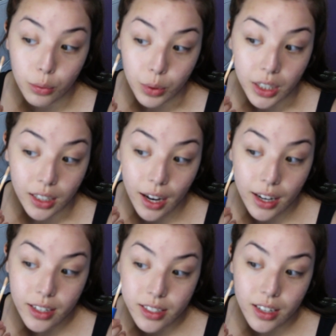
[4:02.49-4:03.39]

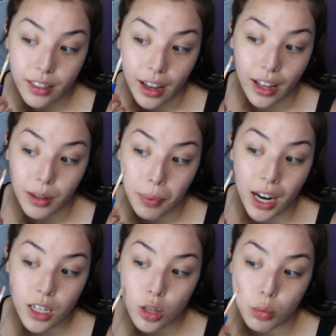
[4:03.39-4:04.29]
realized that the
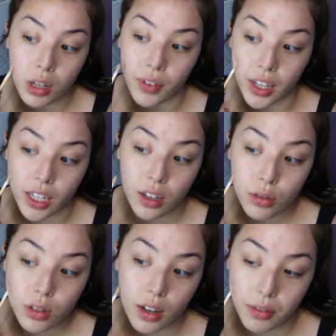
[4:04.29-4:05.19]
past 3
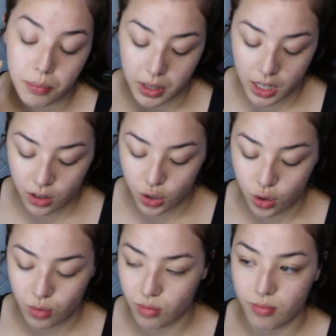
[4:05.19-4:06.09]
videos of me
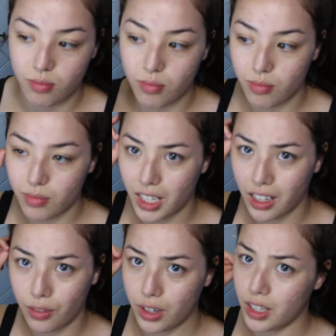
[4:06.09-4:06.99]
just sitting
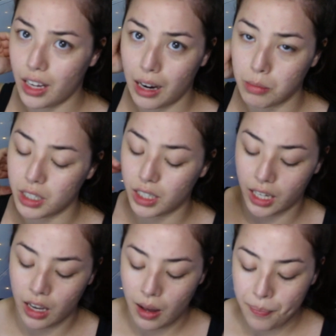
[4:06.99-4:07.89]
in front of the camera,
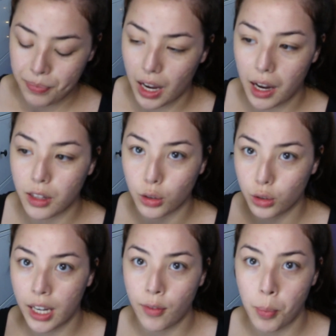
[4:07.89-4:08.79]
like I
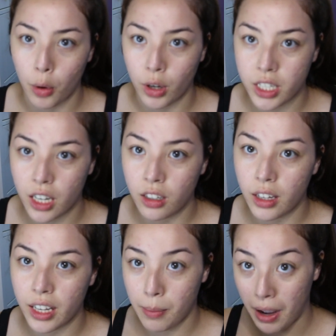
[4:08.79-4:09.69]
literally have a ponytail
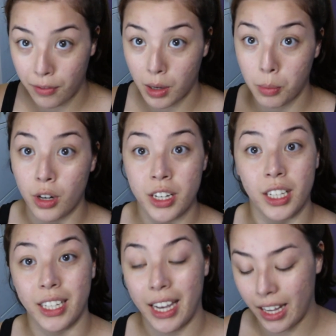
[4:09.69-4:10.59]
and I'm having a
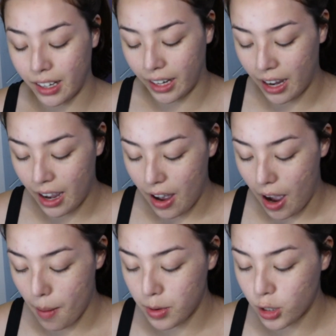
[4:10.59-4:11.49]
ponytail again. Like
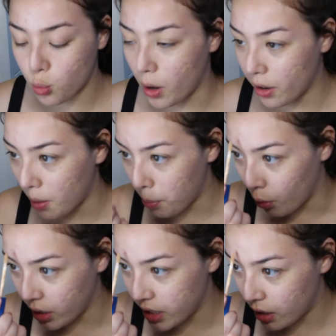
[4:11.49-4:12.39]
I've been just wearing a
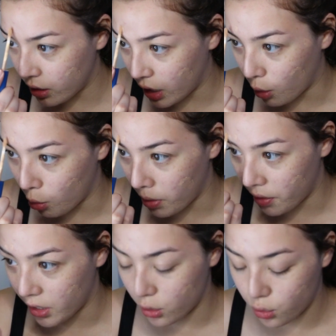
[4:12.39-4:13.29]
ponytail in like all my
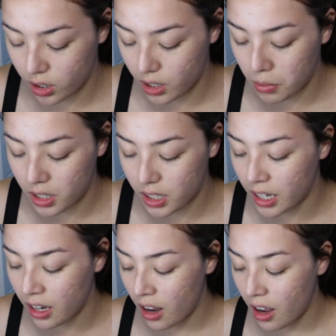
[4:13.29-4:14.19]
videos for some reason.